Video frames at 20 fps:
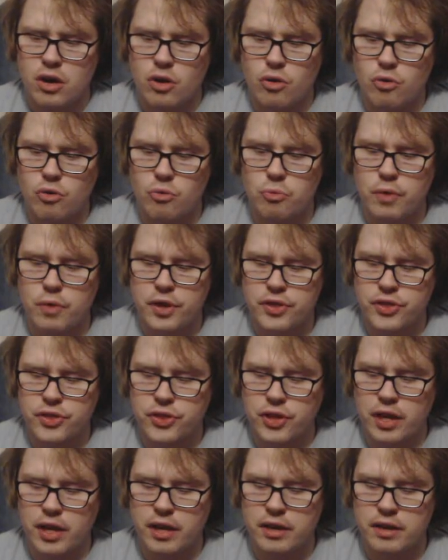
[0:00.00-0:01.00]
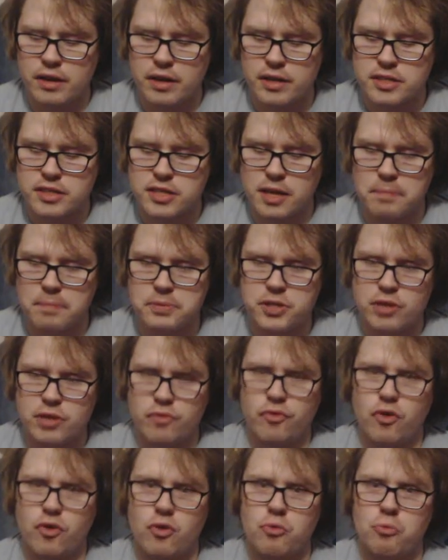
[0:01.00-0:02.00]
With an exception
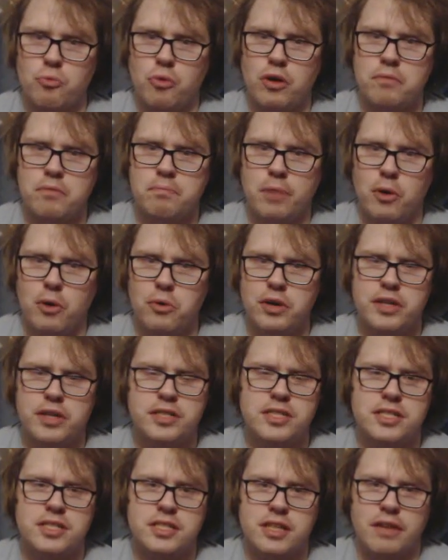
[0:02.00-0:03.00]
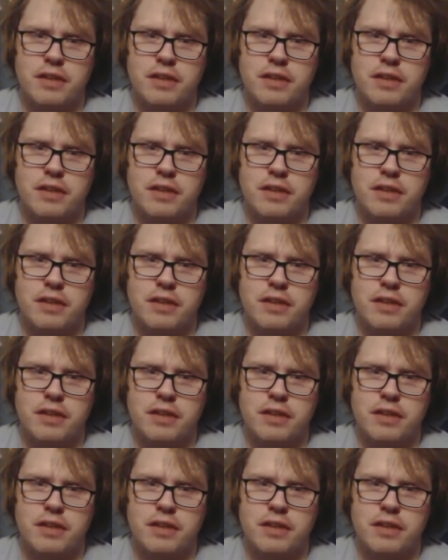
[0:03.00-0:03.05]
for one bonus,